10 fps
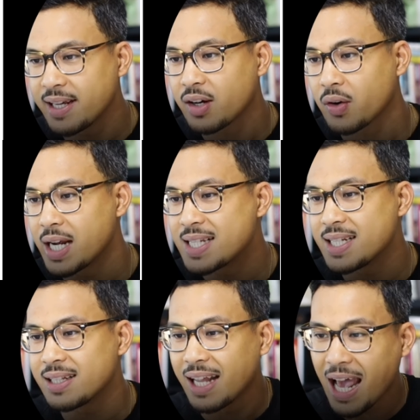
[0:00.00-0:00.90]
and
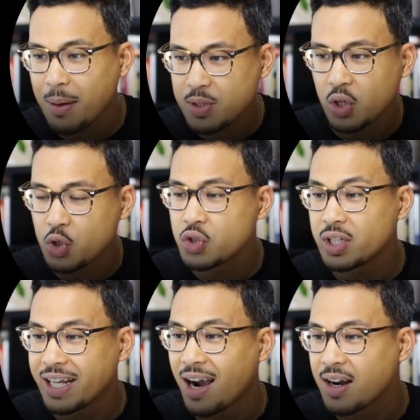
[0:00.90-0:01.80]
crazy that Amazon
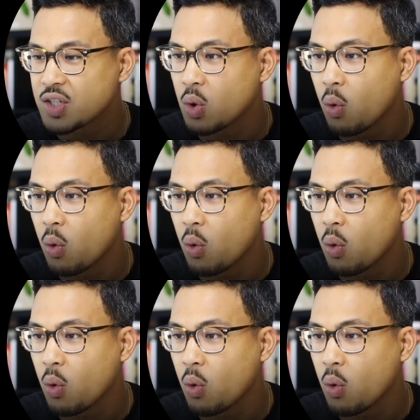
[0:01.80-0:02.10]
usually hires